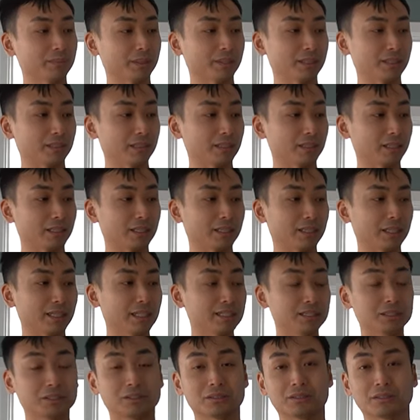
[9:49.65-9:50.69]
but the
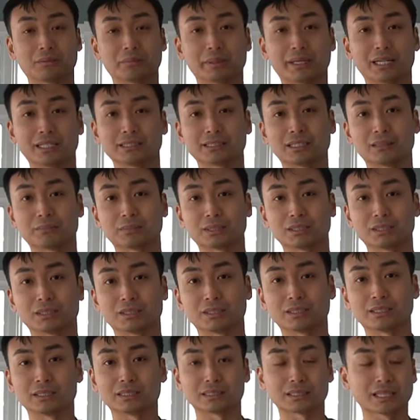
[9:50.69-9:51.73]
internal body temperature
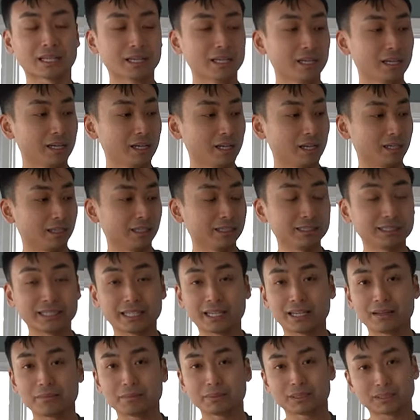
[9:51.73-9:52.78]
is the
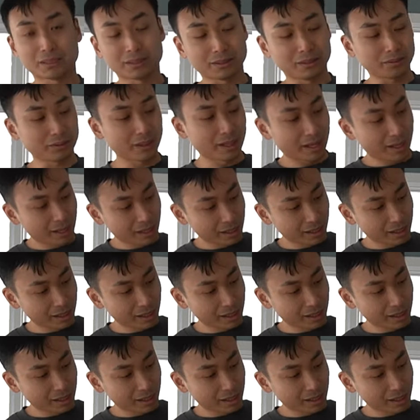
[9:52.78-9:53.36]
same, so